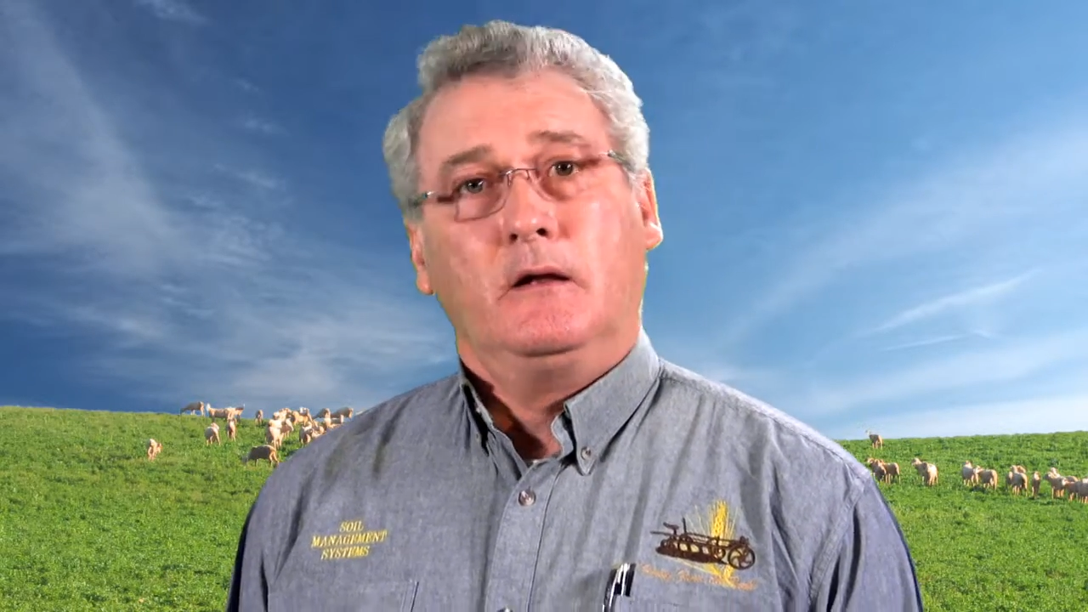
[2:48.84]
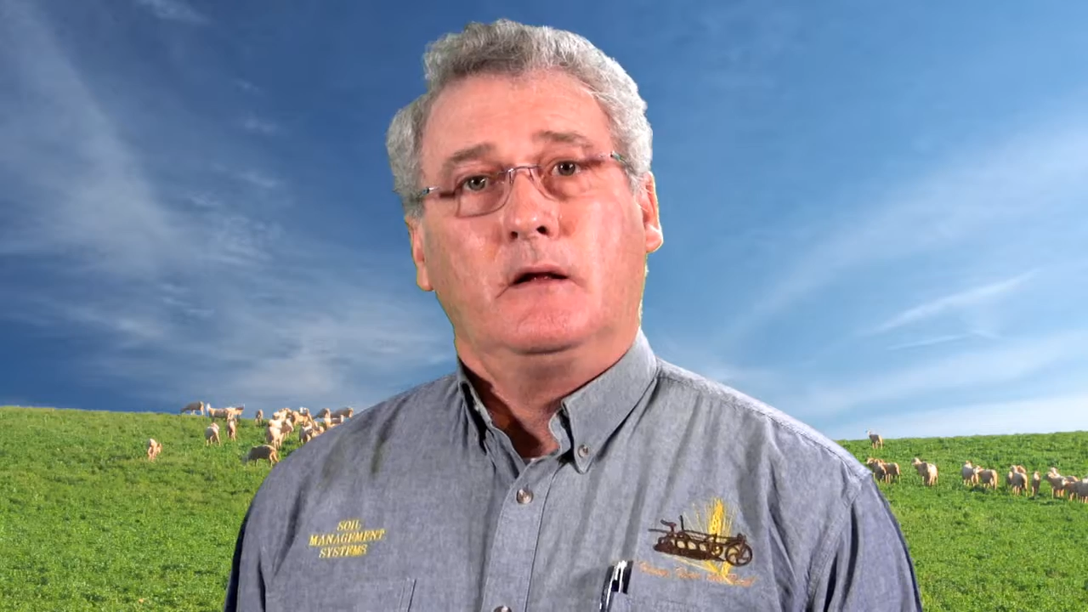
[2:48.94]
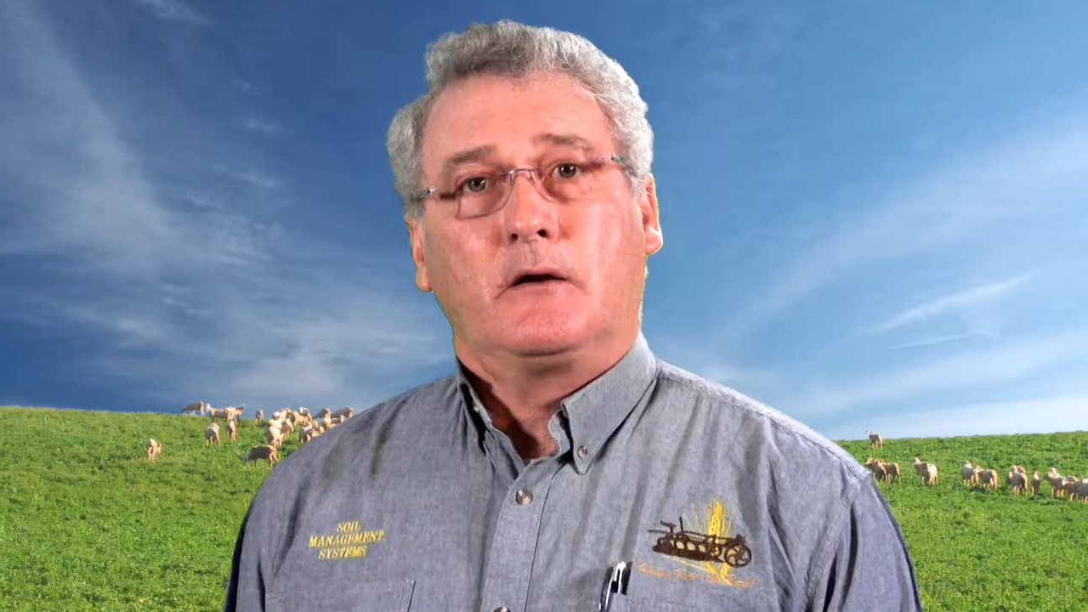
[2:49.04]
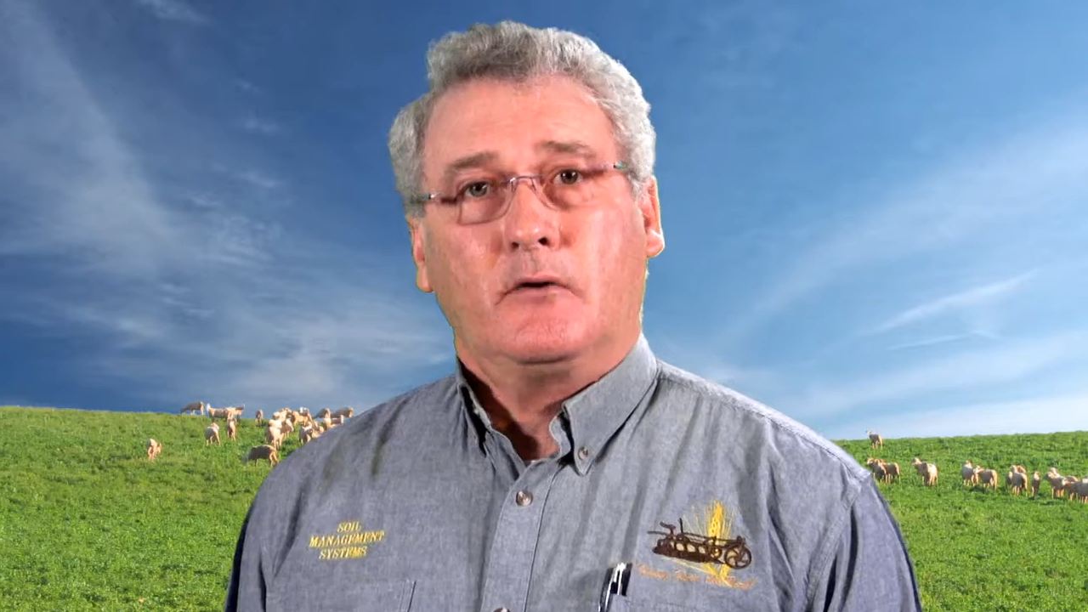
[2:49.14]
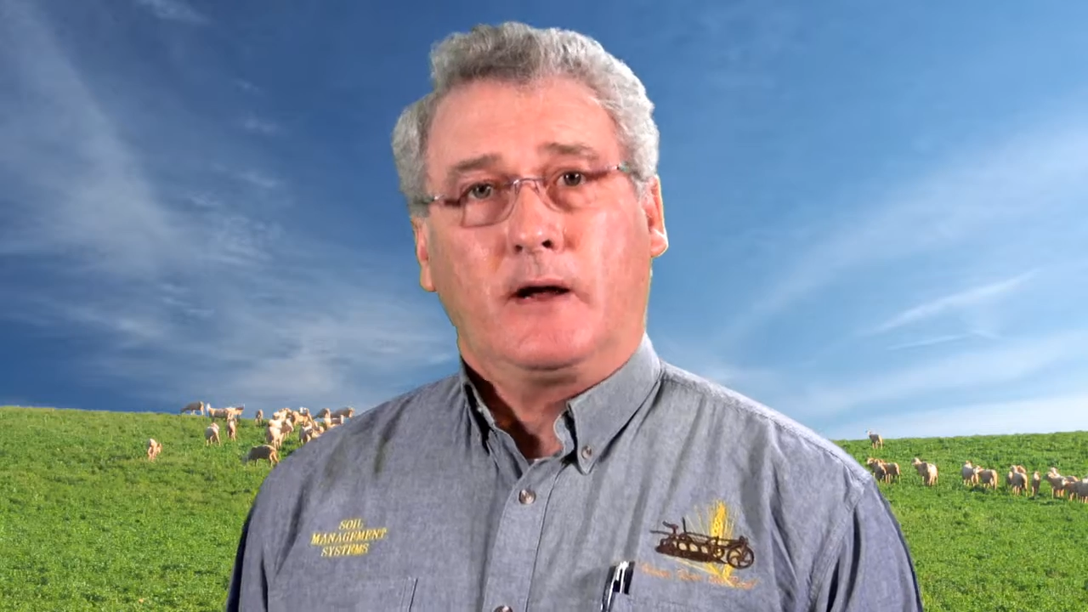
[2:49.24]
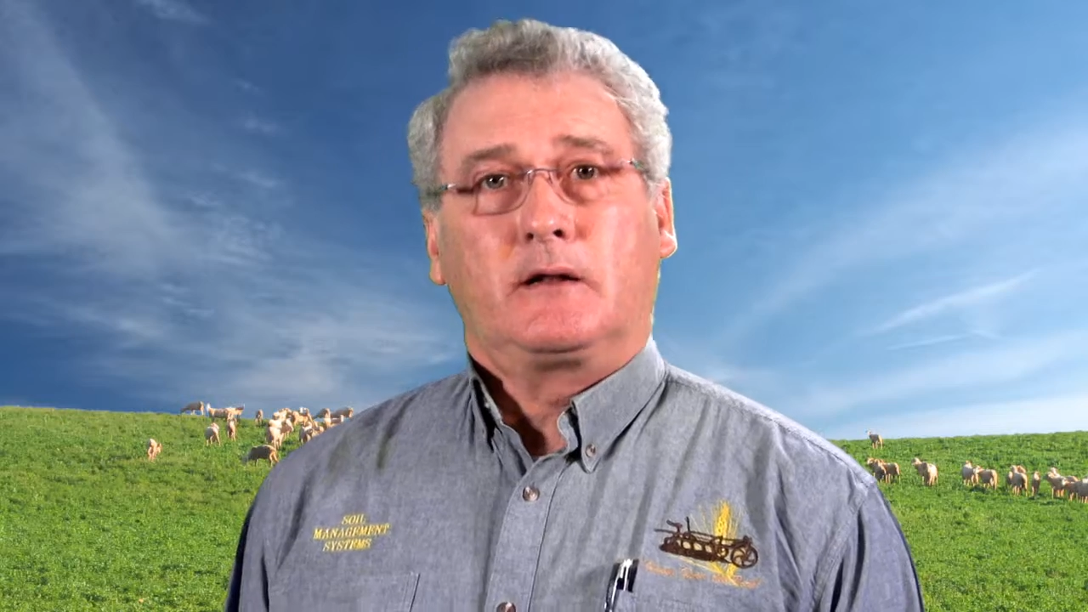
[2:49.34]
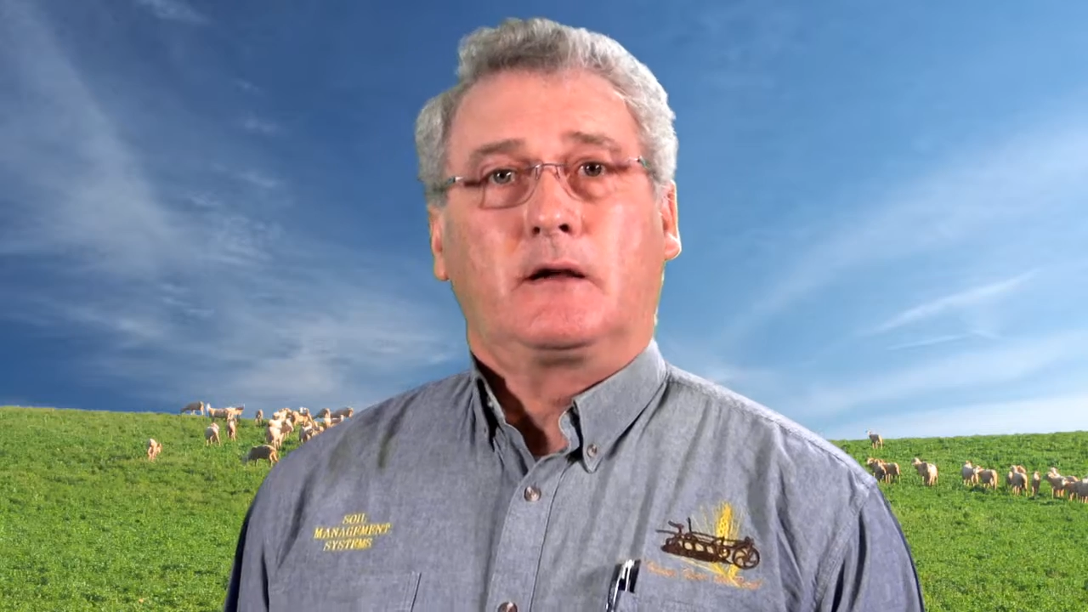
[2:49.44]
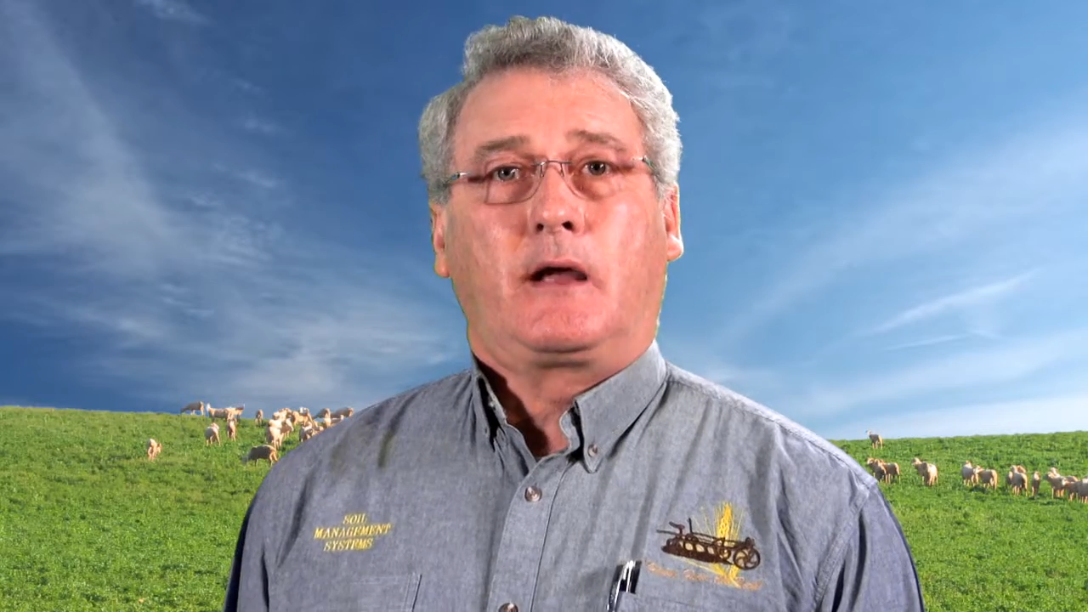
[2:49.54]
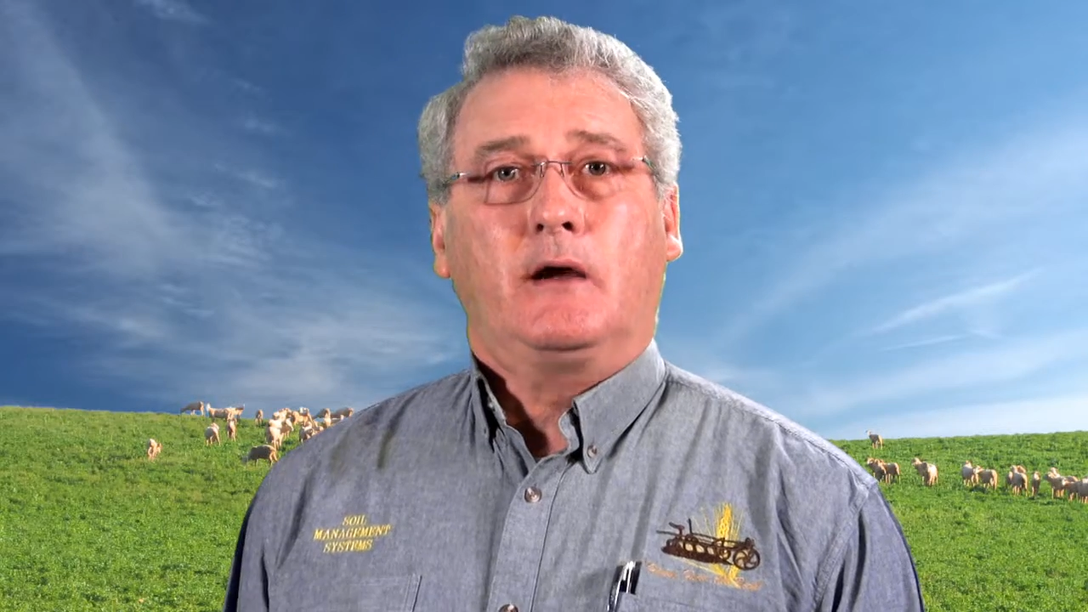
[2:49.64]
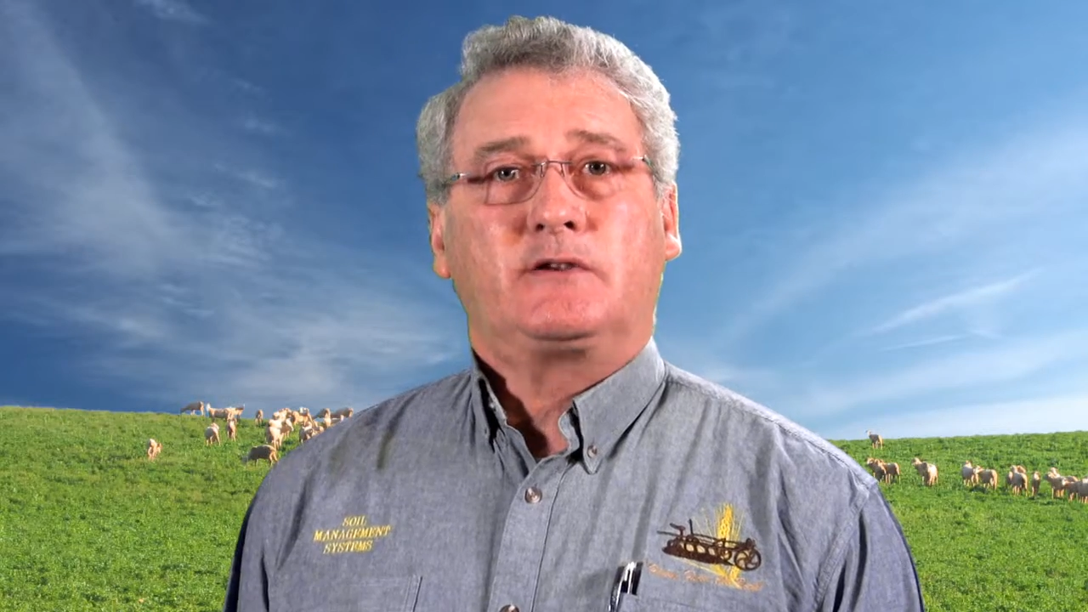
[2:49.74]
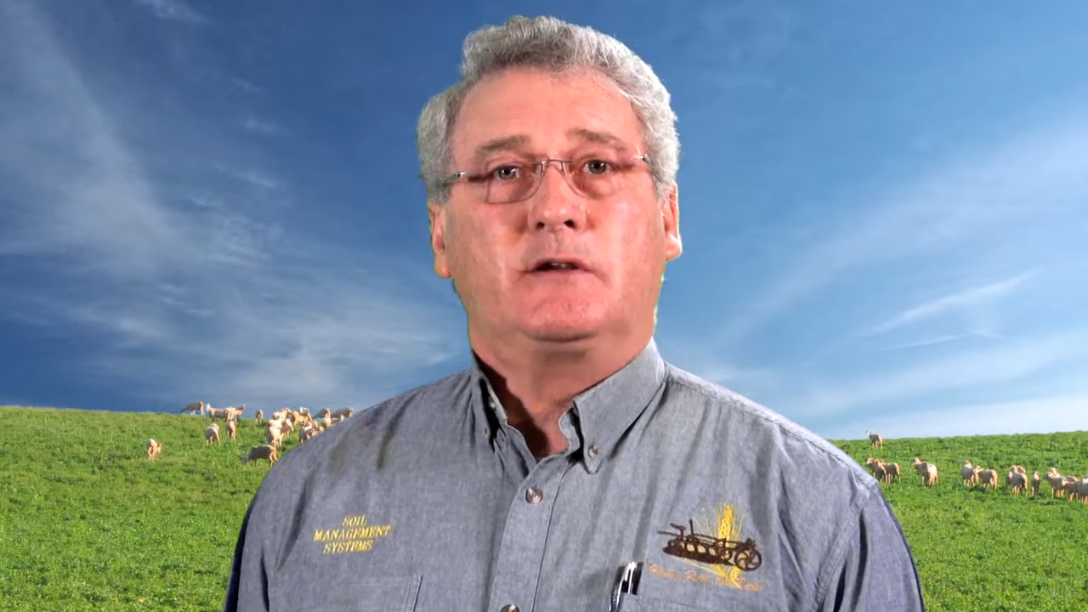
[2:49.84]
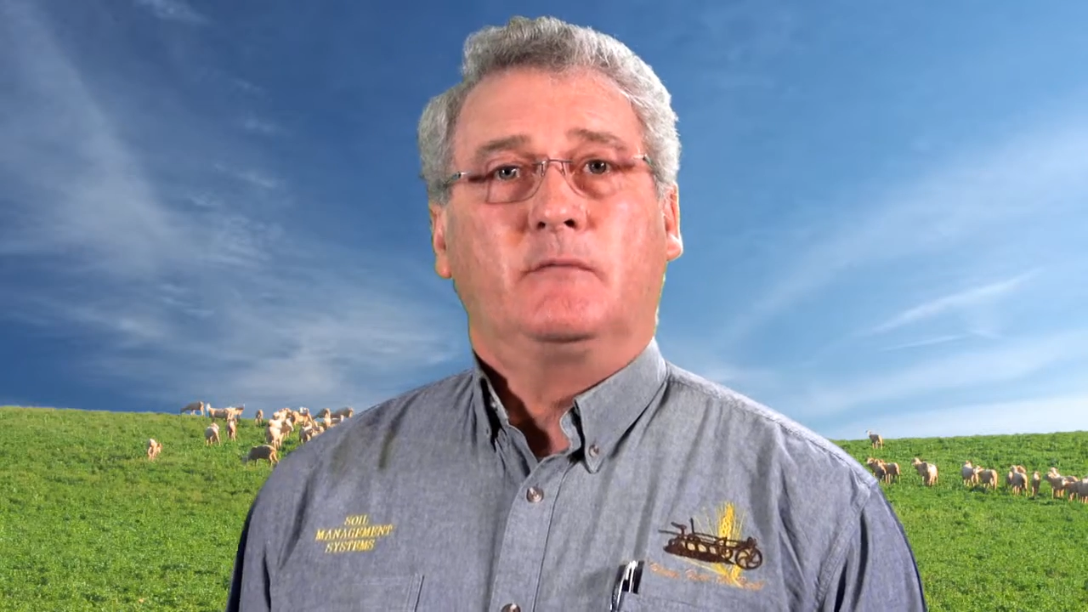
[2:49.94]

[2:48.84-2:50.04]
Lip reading: Correct a calcium